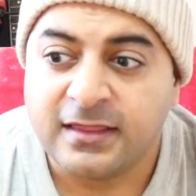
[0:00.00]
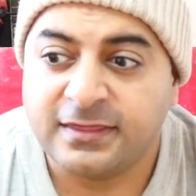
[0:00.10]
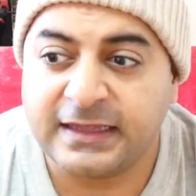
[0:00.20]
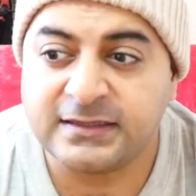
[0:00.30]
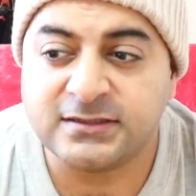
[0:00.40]

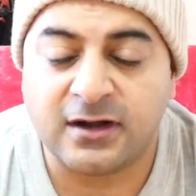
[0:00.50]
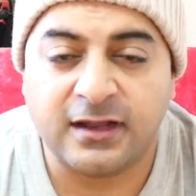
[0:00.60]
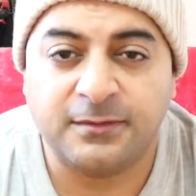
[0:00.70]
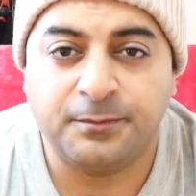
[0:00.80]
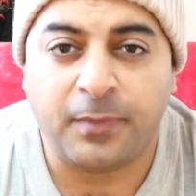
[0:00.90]
Things
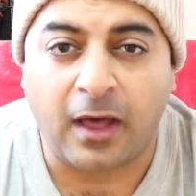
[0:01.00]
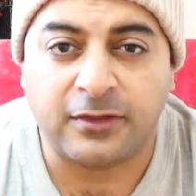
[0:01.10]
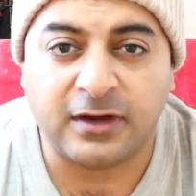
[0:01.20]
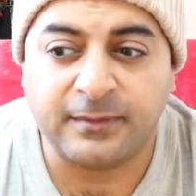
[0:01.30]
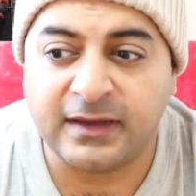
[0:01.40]
started
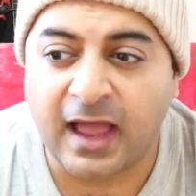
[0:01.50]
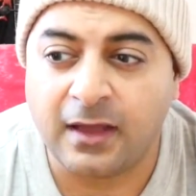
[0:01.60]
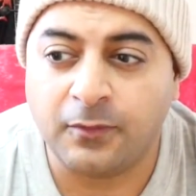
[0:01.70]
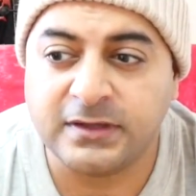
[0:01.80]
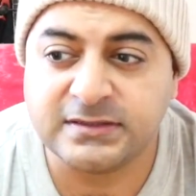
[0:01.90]
bothering me.
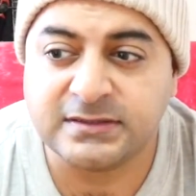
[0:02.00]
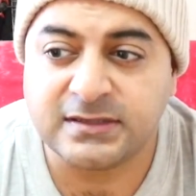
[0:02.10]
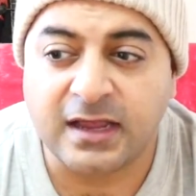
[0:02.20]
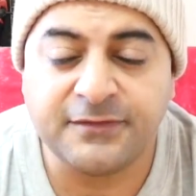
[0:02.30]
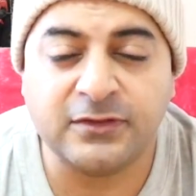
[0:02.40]

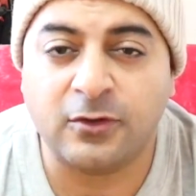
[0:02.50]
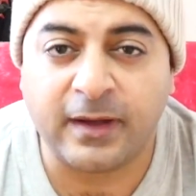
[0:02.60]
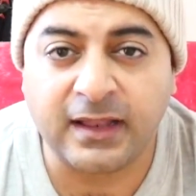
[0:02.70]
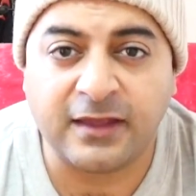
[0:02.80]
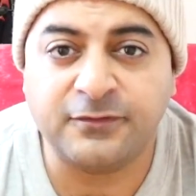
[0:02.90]
Even though
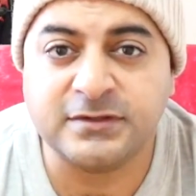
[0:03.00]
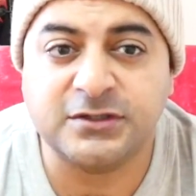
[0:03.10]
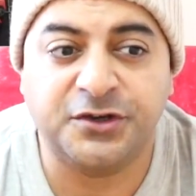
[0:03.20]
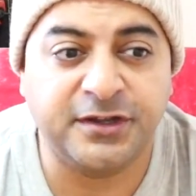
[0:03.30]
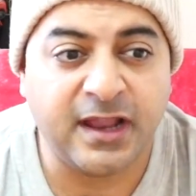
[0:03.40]
my life was
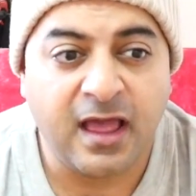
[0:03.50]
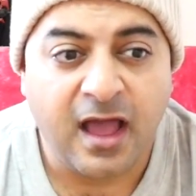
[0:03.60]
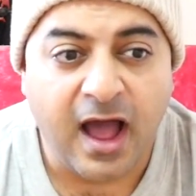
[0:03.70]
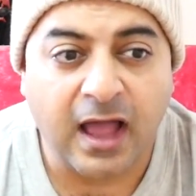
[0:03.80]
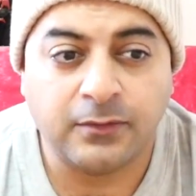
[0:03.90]
good,
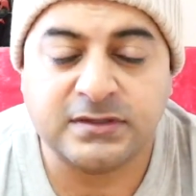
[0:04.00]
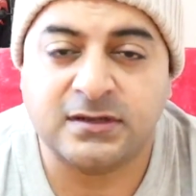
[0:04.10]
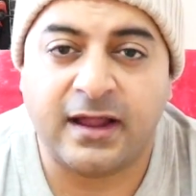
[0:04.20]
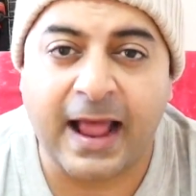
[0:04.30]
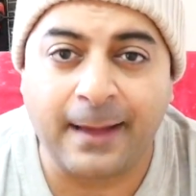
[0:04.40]
I was
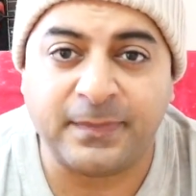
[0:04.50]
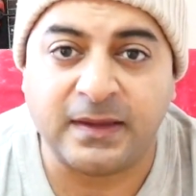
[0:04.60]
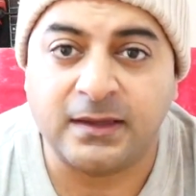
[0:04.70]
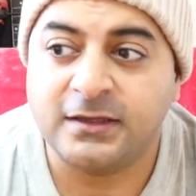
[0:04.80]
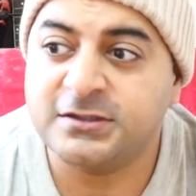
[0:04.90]
not
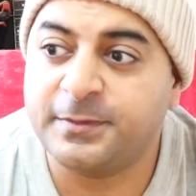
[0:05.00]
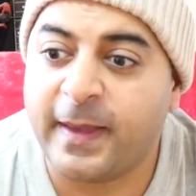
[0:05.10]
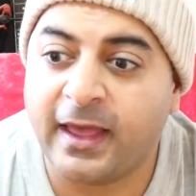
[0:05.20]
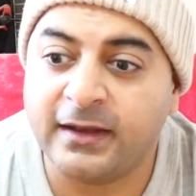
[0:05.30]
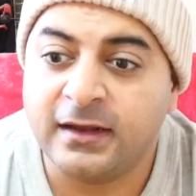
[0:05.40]
happy in
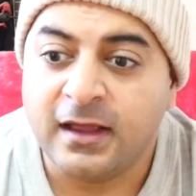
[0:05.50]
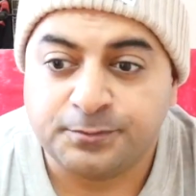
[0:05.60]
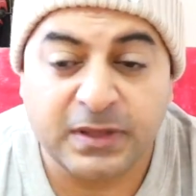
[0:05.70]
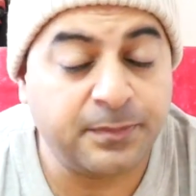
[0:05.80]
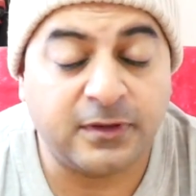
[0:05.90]
Japan.
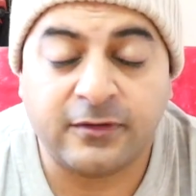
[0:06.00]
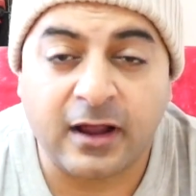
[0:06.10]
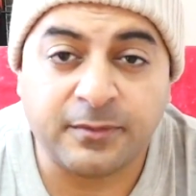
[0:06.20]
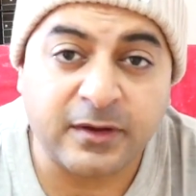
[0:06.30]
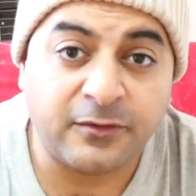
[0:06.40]
People
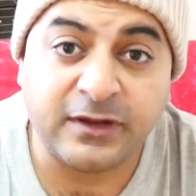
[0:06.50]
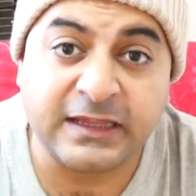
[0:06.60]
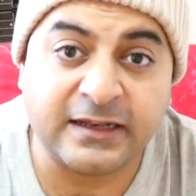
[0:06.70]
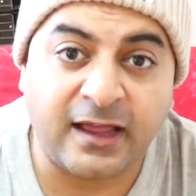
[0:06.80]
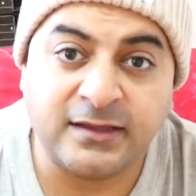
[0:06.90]
around me were
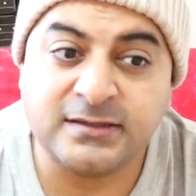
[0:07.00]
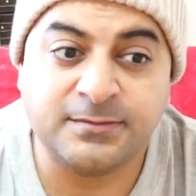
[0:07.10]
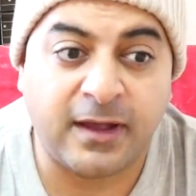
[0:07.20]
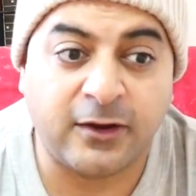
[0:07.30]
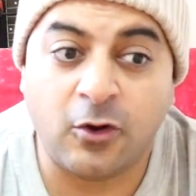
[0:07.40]
really nice.
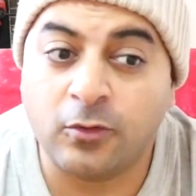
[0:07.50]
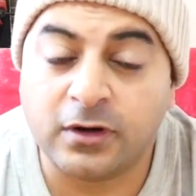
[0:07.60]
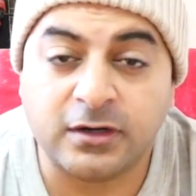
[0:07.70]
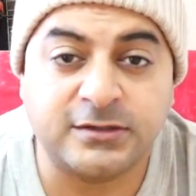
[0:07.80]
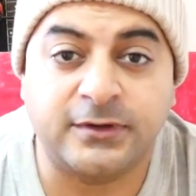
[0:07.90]
My
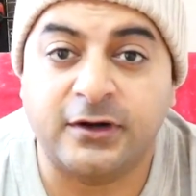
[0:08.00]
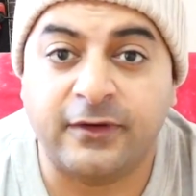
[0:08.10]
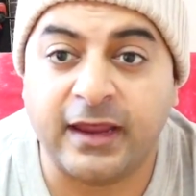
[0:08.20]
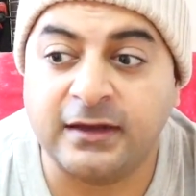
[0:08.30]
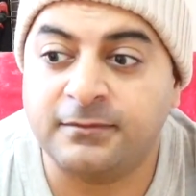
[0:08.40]
coworkers were
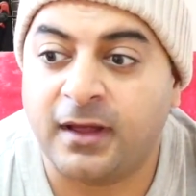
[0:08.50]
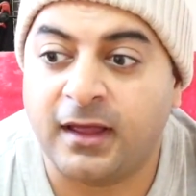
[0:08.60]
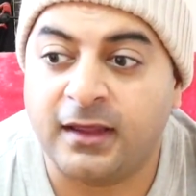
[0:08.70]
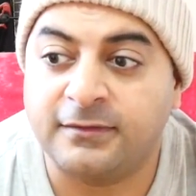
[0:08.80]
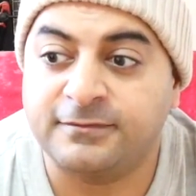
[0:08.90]
great,
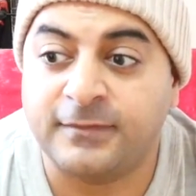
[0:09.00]
my